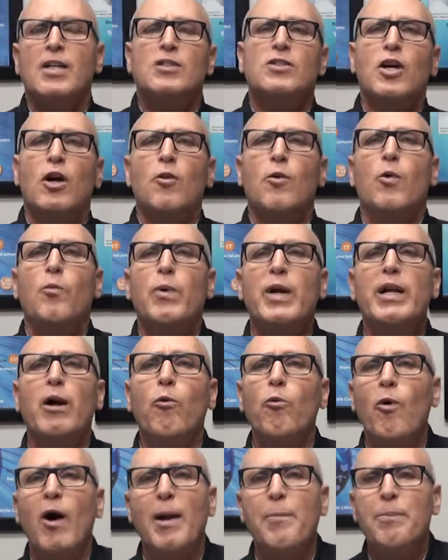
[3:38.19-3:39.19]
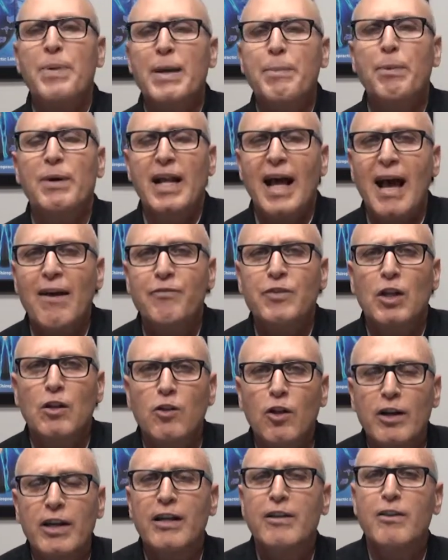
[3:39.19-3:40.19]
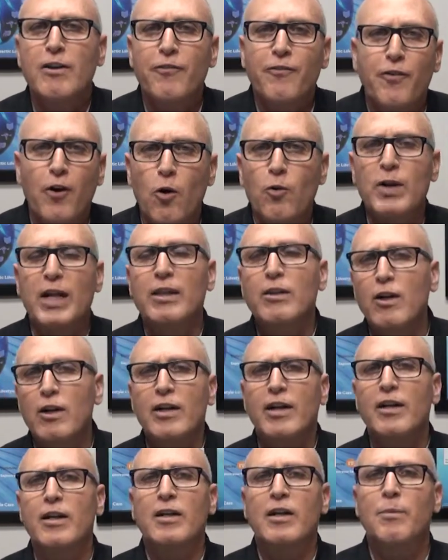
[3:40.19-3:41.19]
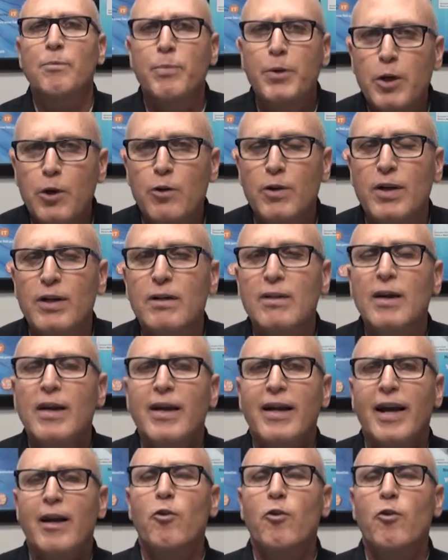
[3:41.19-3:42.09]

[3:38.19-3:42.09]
So we don't want people to have to look in their phone and look at a computer